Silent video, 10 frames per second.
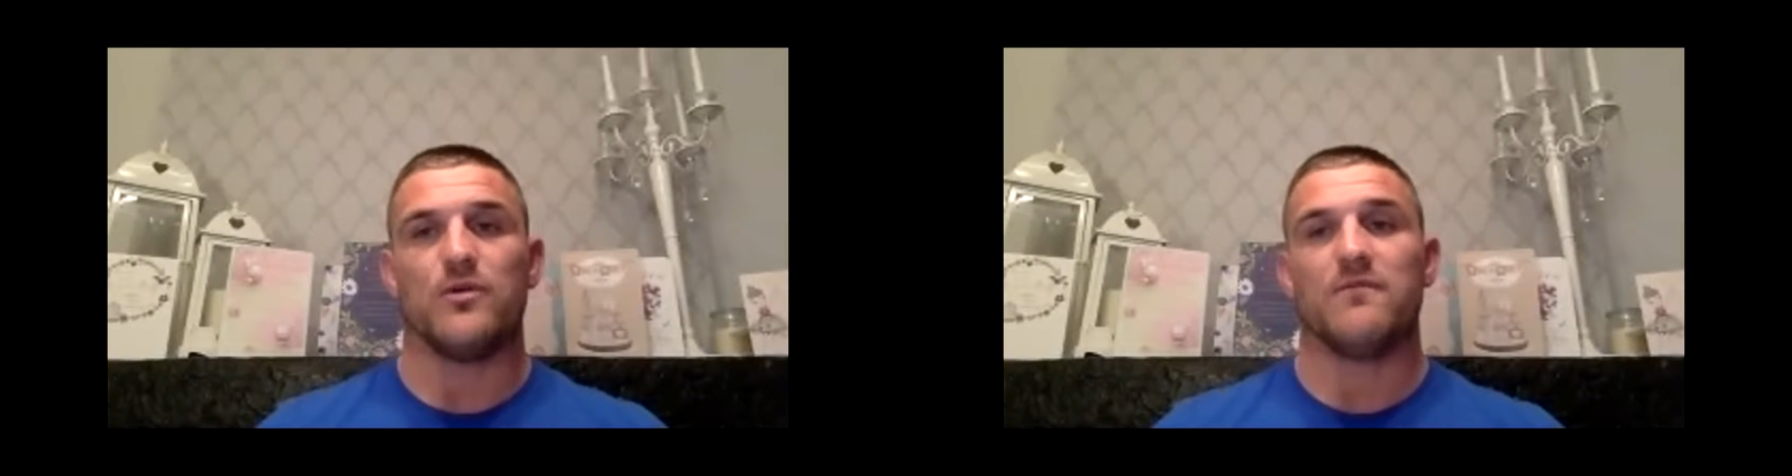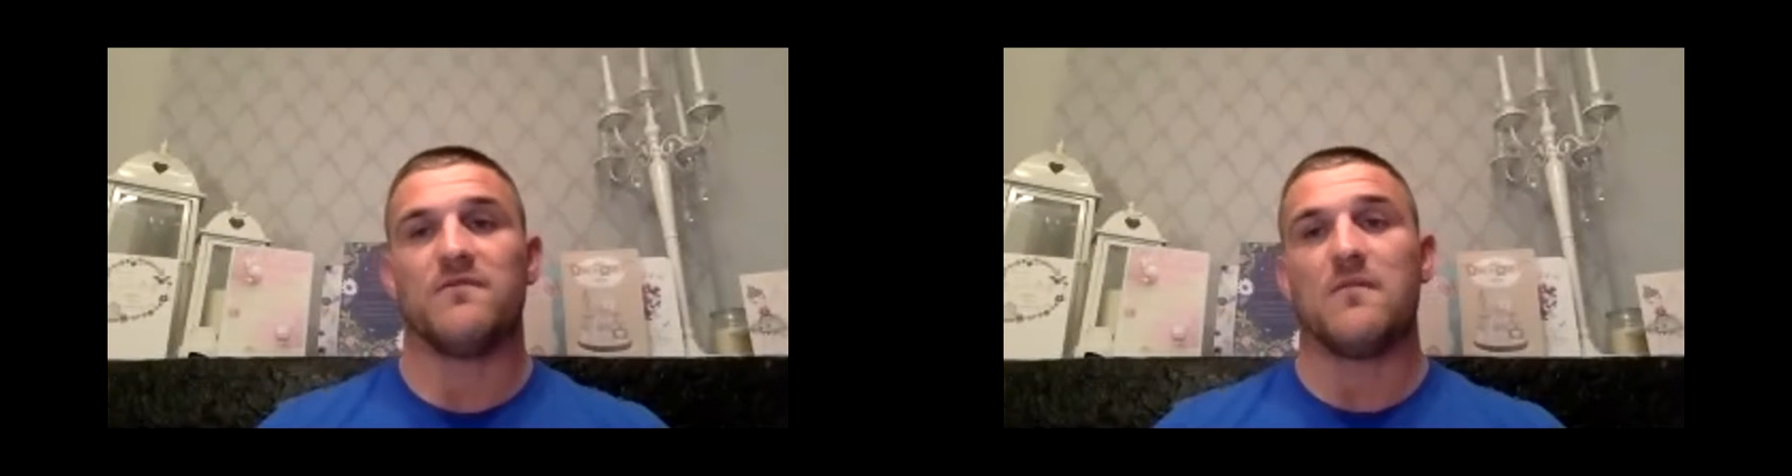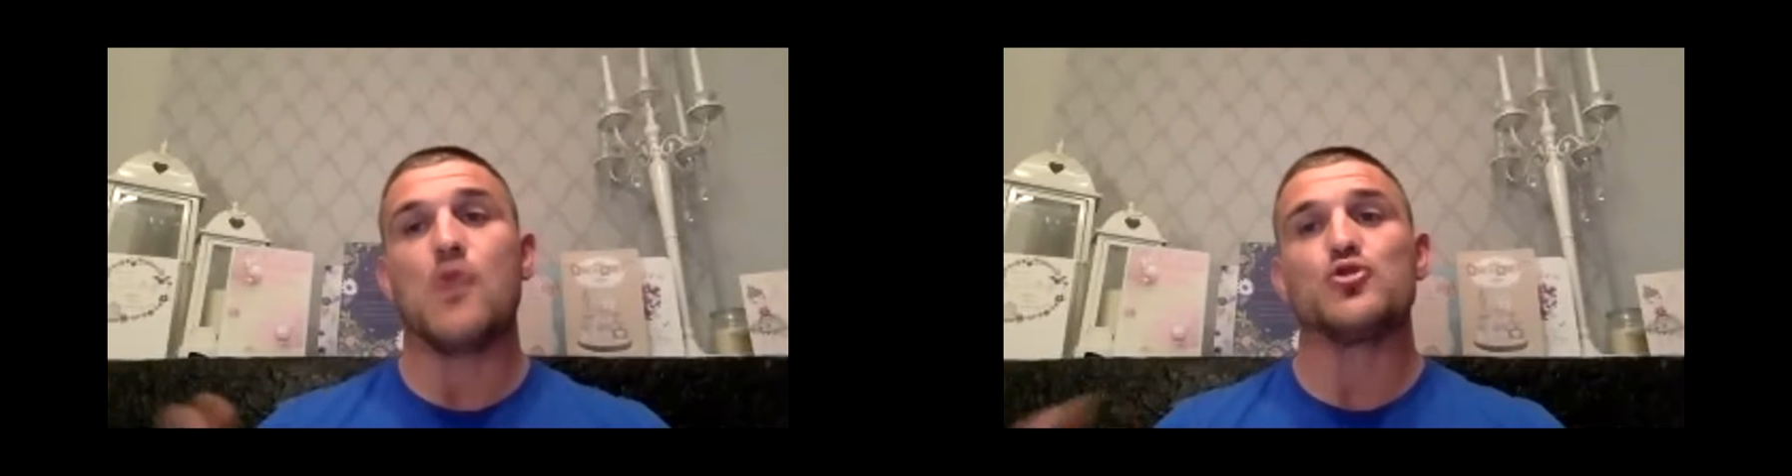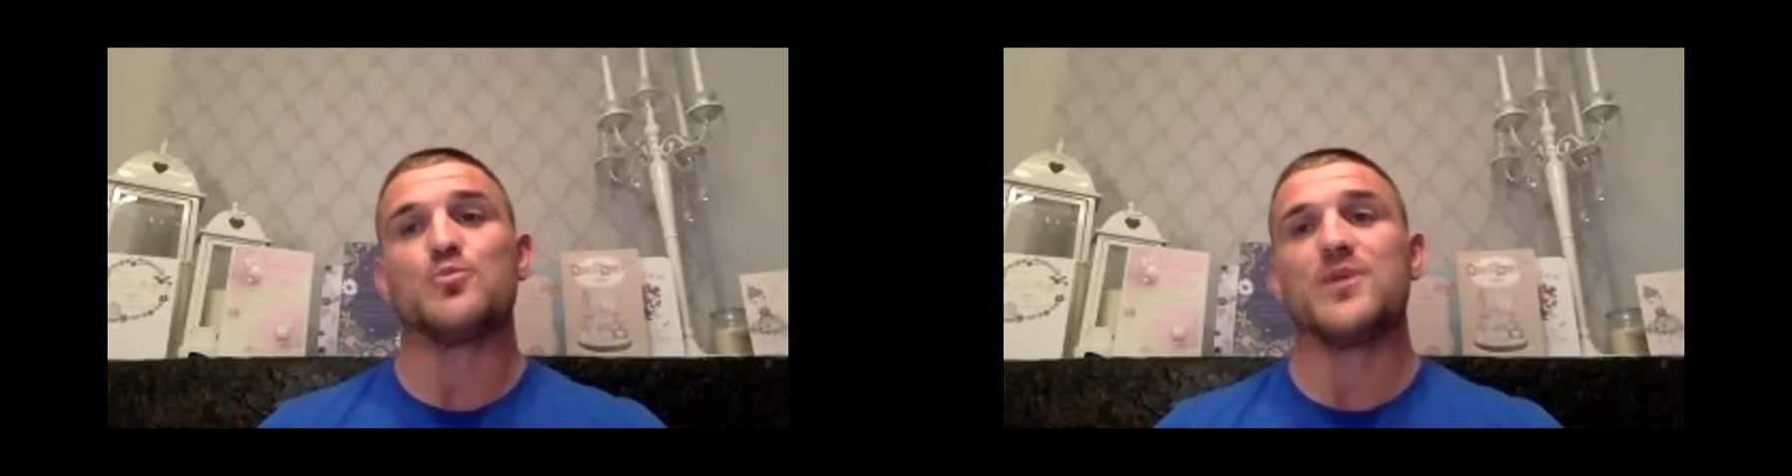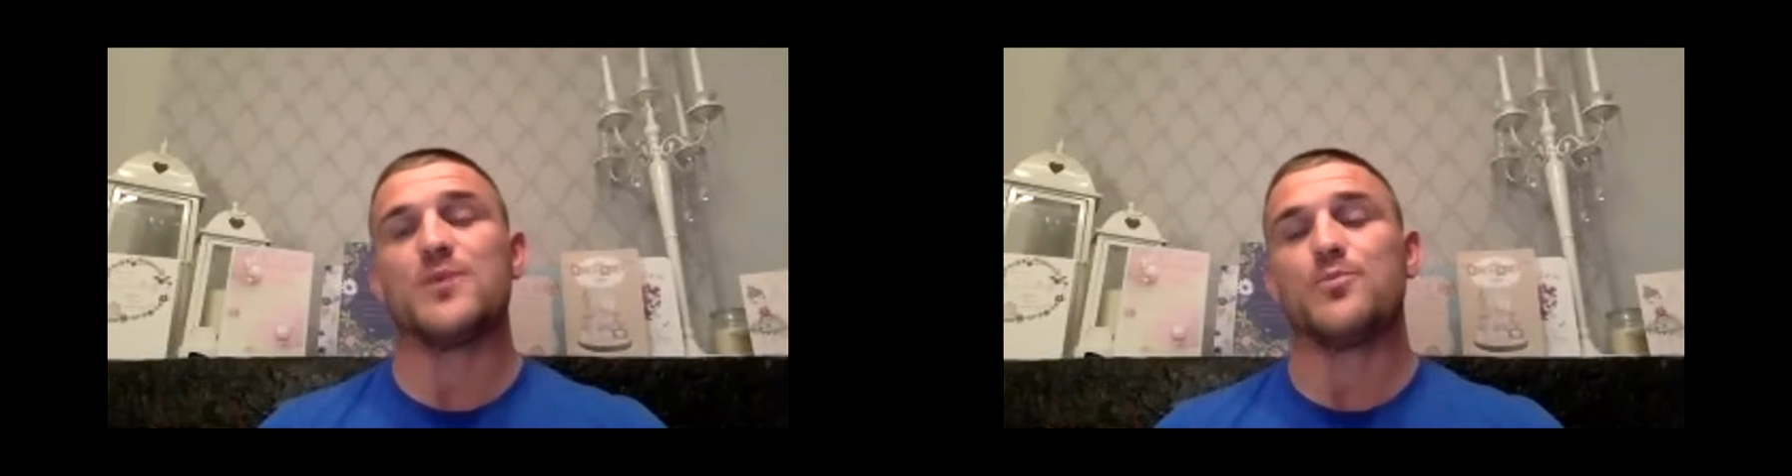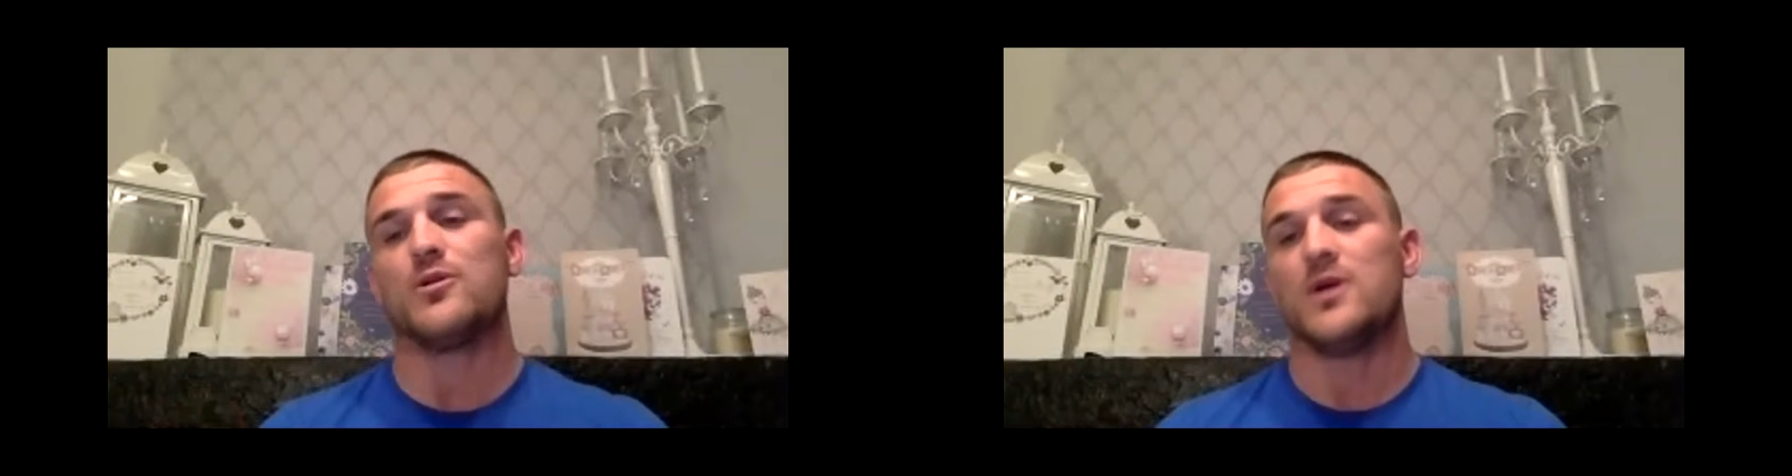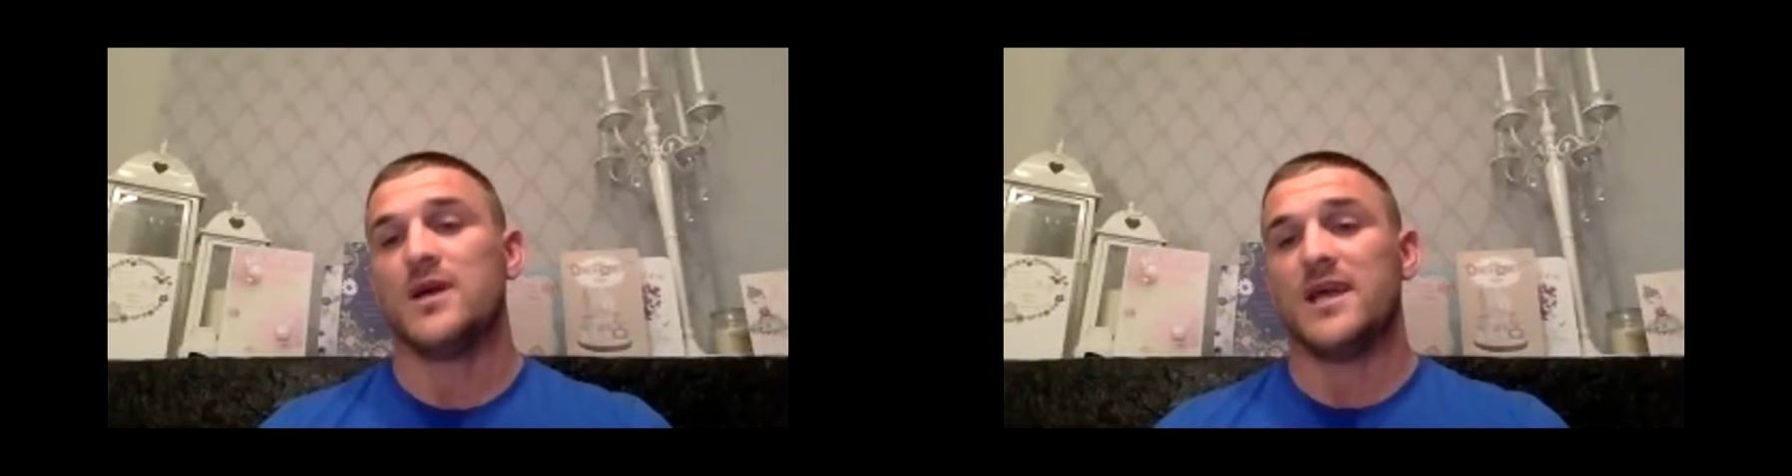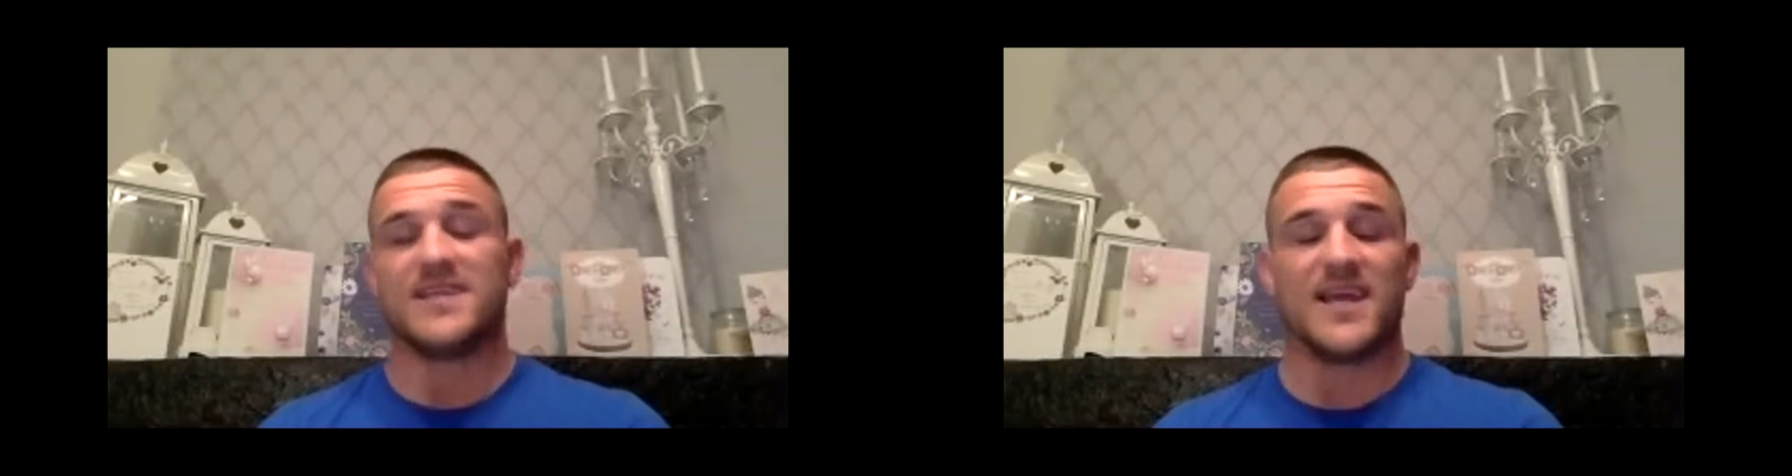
For most people, it's an